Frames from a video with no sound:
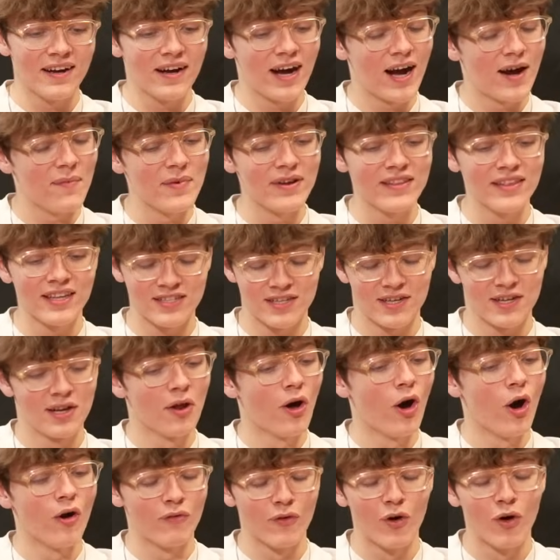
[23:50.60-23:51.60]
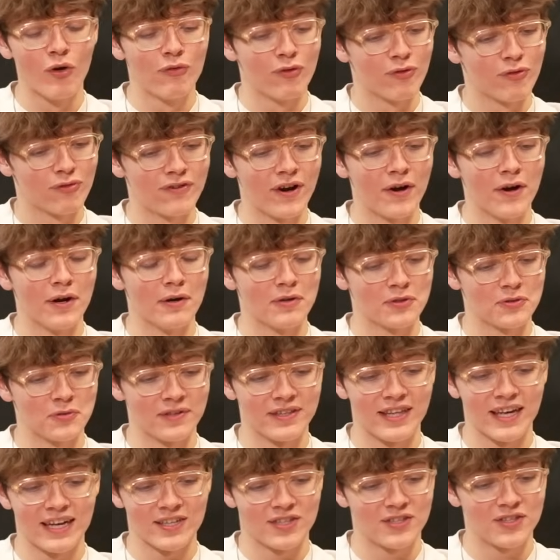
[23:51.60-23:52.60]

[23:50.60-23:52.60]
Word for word: I mean, there's a lot of awful photos with that.